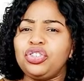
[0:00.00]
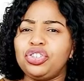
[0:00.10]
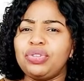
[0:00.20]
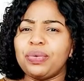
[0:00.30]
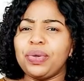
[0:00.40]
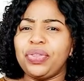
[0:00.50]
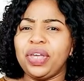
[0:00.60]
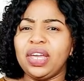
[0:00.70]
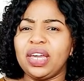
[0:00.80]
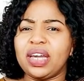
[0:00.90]
Children will
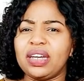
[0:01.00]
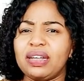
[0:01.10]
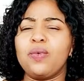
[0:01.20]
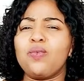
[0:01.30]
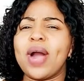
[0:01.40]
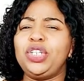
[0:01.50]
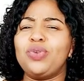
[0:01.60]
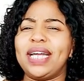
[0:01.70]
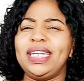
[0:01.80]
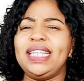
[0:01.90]
think, why
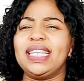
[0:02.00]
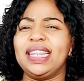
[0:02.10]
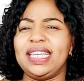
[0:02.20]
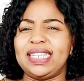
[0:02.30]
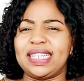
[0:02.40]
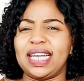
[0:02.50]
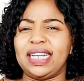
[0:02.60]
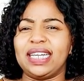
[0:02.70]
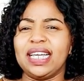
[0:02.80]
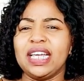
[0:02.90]
do I need to
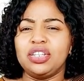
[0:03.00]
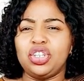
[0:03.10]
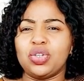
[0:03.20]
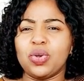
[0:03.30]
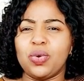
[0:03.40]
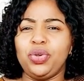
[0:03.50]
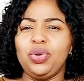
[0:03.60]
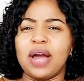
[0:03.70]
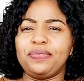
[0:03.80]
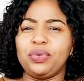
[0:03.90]
listen? So you
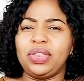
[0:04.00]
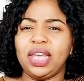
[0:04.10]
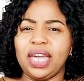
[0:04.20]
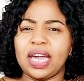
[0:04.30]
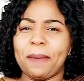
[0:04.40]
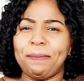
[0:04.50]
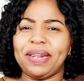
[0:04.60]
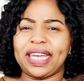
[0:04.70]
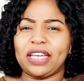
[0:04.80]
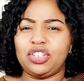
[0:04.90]
have to think up
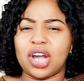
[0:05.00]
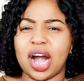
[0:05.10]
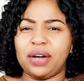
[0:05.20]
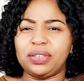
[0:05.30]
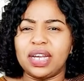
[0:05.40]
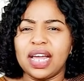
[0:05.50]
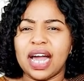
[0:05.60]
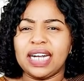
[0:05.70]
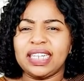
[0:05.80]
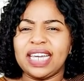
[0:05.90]
like a child
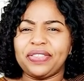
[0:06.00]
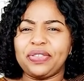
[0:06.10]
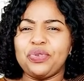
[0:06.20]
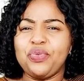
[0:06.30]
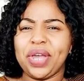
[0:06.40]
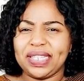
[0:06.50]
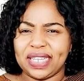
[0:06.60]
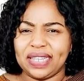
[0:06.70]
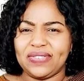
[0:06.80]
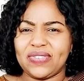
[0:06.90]
and get the
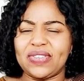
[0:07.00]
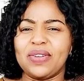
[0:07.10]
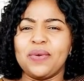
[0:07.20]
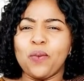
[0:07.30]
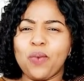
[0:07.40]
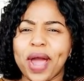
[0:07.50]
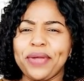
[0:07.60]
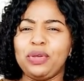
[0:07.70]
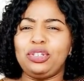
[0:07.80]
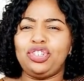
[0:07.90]
reasons why
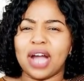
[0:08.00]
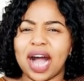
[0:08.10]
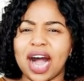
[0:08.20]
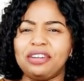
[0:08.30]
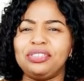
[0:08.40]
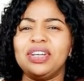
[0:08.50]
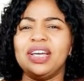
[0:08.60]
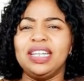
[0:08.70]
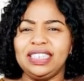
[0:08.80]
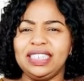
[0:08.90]
your child
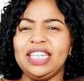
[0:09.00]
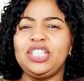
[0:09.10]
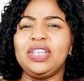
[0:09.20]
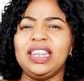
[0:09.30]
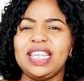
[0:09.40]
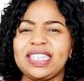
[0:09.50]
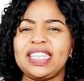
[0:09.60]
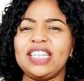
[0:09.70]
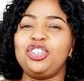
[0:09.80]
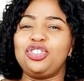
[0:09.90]
needs to
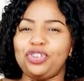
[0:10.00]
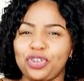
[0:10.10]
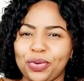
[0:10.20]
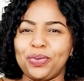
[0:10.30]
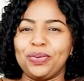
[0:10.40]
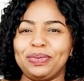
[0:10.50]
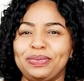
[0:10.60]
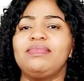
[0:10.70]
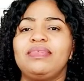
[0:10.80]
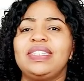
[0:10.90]
listen to
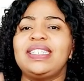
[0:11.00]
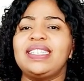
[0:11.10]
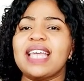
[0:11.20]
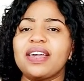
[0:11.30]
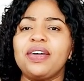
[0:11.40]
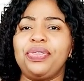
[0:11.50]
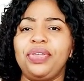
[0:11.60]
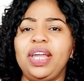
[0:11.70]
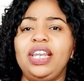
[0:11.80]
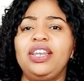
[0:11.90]
you. The second
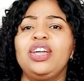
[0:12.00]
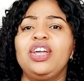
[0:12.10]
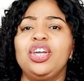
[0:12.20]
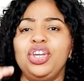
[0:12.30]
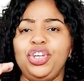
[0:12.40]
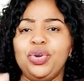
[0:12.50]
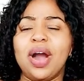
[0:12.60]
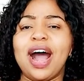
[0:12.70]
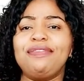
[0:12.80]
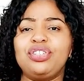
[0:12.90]
thing you
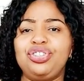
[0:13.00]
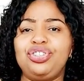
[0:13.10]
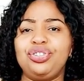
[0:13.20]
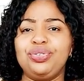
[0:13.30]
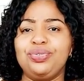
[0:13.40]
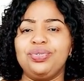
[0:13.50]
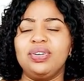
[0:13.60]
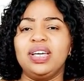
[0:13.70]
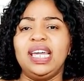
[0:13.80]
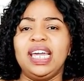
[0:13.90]
have to
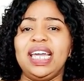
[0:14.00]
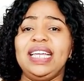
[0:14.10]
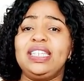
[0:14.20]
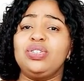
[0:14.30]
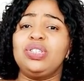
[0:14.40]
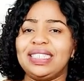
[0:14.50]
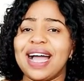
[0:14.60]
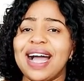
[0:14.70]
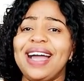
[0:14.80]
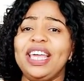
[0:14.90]
do is to
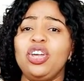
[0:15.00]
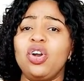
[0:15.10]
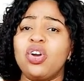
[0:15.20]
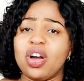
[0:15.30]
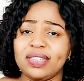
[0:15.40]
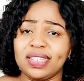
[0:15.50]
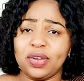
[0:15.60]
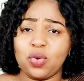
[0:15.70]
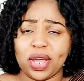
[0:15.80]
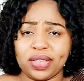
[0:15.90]
tie your
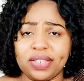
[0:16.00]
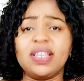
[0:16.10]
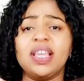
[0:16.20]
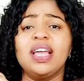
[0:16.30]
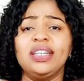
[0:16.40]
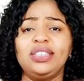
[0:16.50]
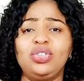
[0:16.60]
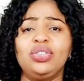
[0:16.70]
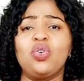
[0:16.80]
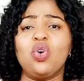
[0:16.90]
consequence
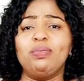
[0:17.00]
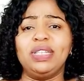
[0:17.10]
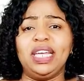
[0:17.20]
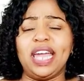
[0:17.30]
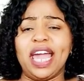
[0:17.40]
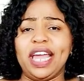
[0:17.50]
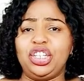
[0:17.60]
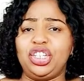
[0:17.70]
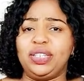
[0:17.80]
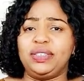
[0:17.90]
to the
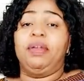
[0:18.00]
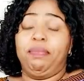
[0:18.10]
communication.